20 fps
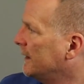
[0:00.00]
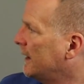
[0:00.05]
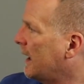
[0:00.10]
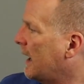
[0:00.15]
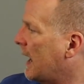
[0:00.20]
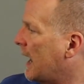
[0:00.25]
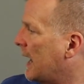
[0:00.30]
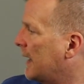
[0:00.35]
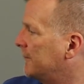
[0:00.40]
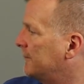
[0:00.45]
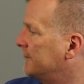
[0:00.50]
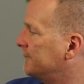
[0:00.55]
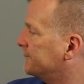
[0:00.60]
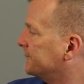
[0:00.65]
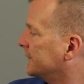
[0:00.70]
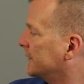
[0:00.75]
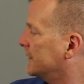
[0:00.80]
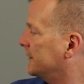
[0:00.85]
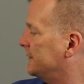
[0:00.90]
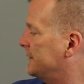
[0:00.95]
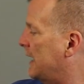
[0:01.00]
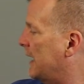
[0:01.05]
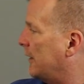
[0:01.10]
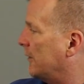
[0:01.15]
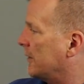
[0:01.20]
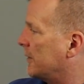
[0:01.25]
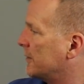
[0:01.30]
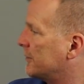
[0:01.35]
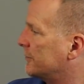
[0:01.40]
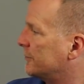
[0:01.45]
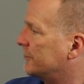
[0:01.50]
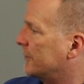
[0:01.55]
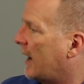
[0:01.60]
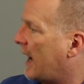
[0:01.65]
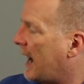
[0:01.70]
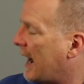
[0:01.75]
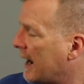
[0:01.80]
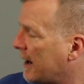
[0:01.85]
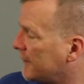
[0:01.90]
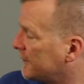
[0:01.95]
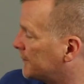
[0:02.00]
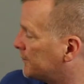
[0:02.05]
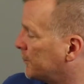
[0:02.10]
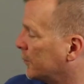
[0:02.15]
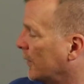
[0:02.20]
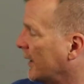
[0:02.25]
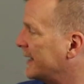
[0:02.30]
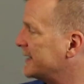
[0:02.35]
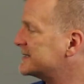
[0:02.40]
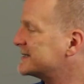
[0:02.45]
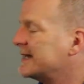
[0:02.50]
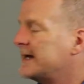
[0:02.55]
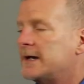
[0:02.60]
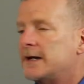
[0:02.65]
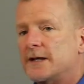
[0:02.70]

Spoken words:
Now, the higher the price,